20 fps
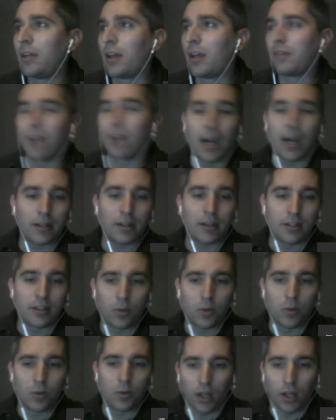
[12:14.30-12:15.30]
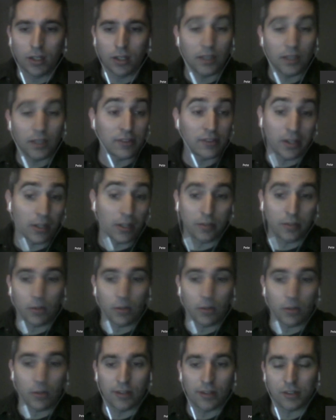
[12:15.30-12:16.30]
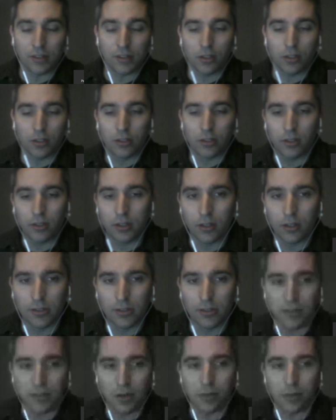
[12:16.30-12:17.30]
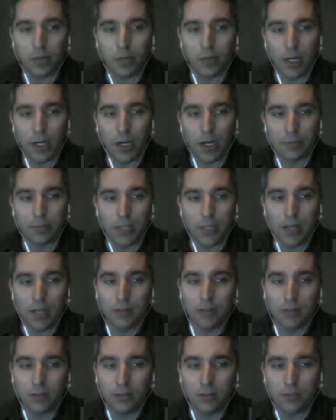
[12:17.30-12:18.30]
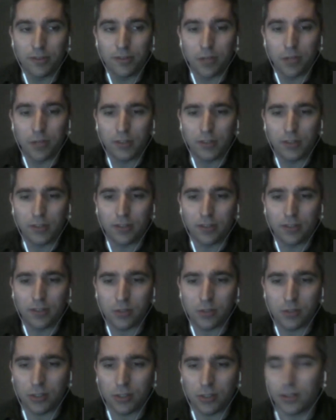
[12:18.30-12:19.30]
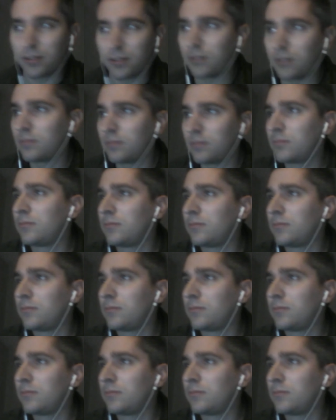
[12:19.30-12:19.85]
have not done well against any of them, honestly. So, use your guys against the Giants.